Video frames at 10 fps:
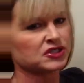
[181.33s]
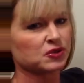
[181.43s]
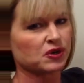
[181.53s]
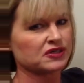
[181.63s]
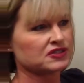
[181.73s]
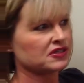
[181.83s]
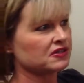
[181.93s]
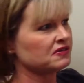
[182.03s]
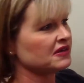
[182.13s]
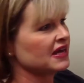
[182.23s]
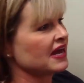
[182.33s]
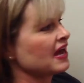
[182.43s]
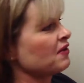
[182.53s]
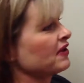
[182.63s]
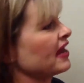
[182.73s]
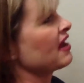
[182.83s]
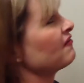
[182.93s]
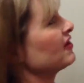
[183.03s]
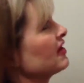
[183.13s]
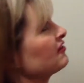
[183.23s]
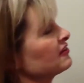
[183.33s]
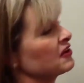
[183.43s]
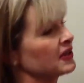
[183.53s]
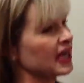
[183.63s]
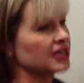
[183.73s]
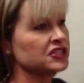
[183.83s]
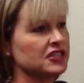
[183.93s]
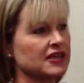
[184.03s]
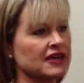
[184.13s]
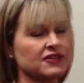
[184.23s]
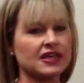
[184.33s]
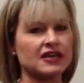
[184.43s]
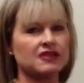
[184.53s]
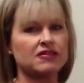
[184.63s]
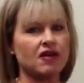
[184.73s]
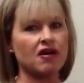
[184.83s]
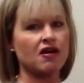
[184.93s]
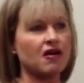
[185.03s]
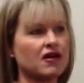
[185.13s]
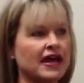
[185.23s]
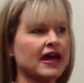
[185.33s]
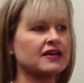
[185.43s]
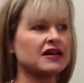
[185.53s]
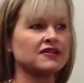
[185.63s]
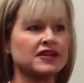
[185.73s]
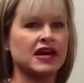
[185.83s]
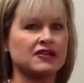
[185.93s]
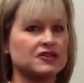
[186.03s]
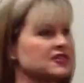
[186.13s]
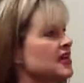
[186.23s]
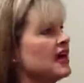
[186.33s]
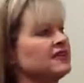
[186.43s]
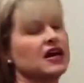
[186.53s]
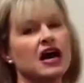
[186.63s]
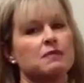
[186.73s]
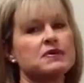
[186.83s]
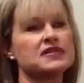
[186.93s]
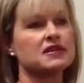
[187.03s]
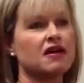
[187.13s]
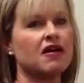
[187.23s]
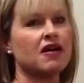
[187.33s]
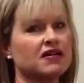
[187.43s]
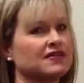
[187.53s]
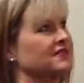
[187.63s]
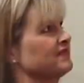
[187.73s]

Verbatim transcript: towards you. We have another location at the end of the hall and on the other side, the opposite hall.